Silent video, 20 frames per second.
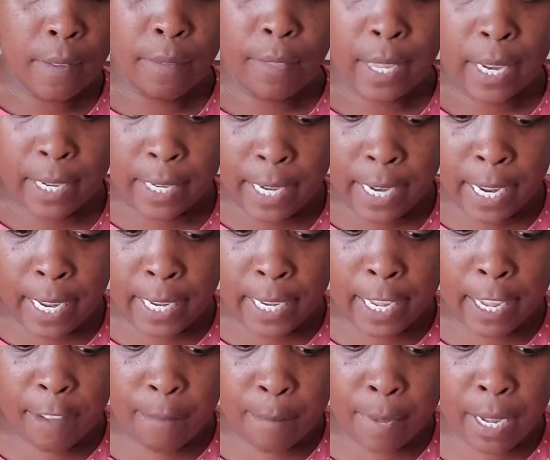They didn't
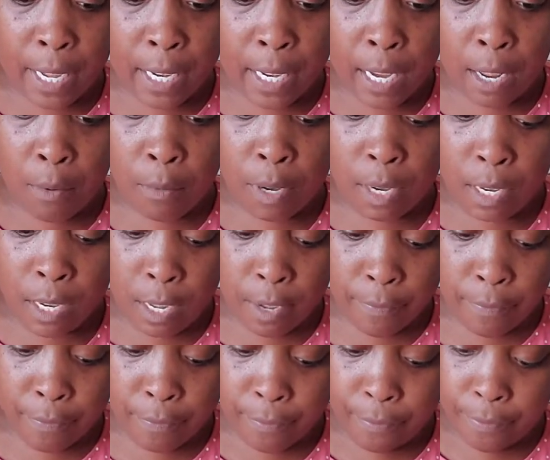give me a long
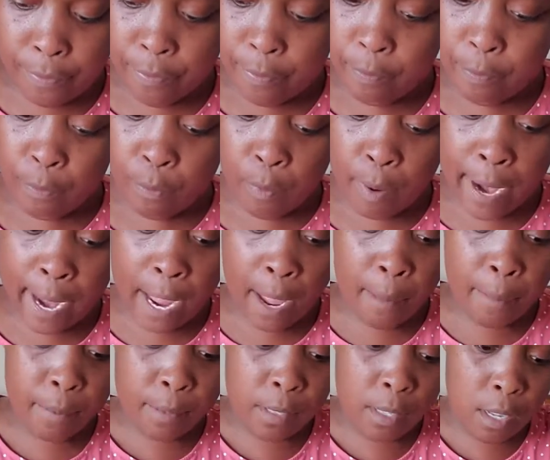enough
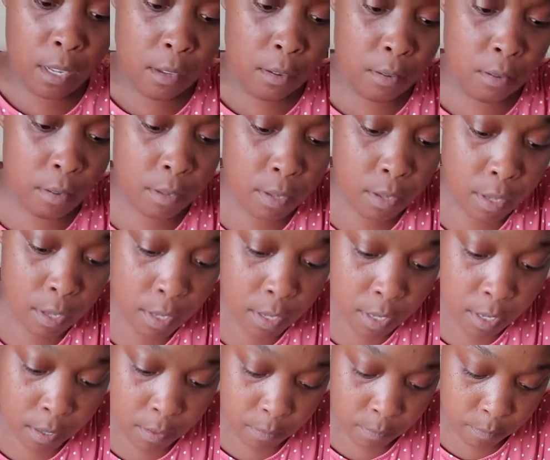wrap, so I'm
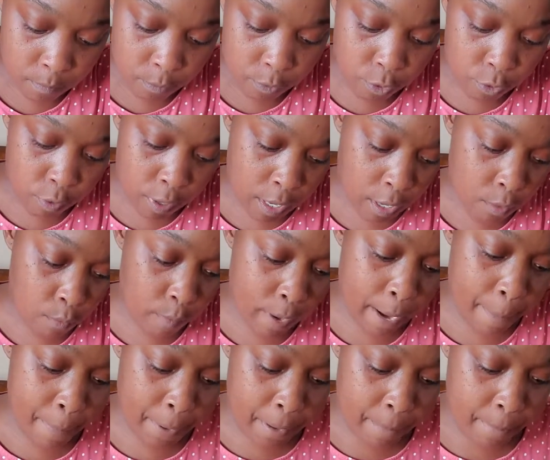trying to
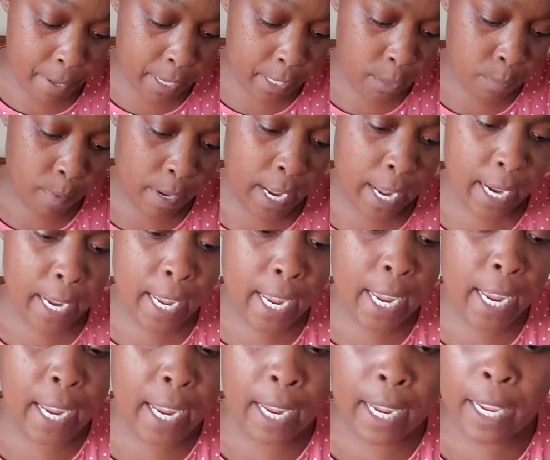wrap it the best way I
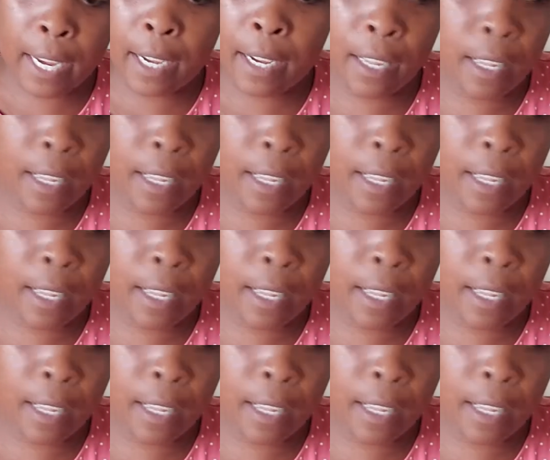can.